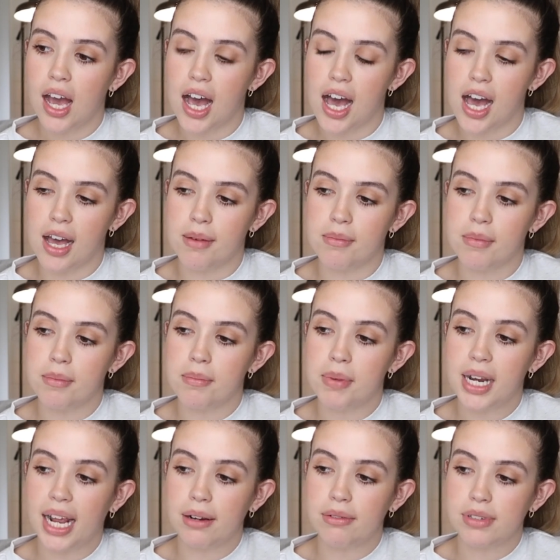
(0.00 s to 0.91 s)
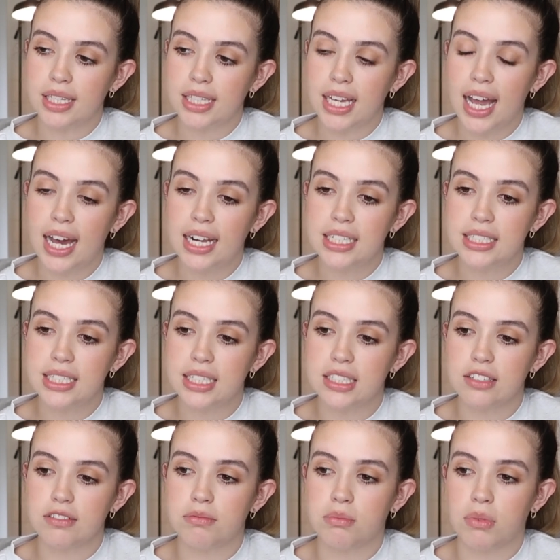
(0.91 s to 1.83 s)
But I really had a
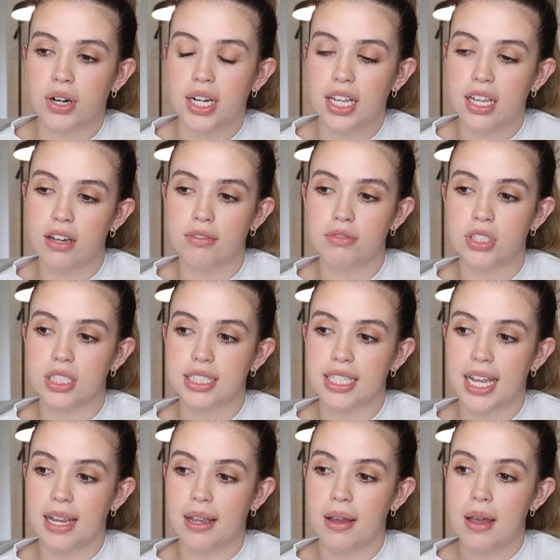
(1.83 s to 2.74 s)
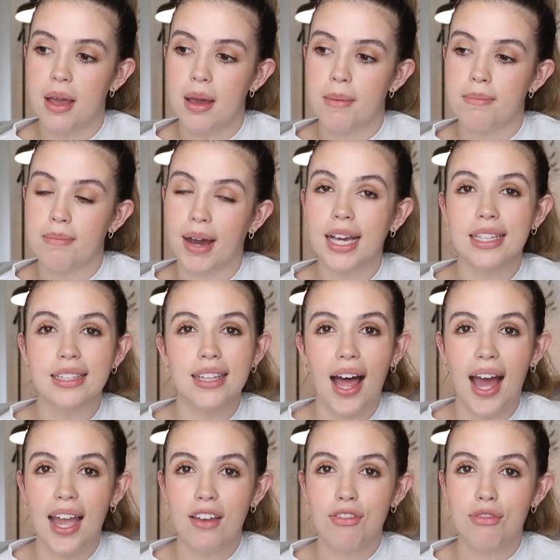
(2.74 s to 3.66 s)
sense of mourning of just like my
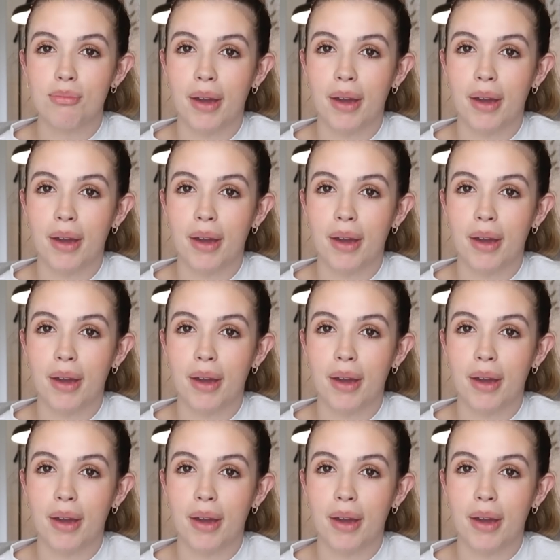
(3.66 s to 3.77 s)
life,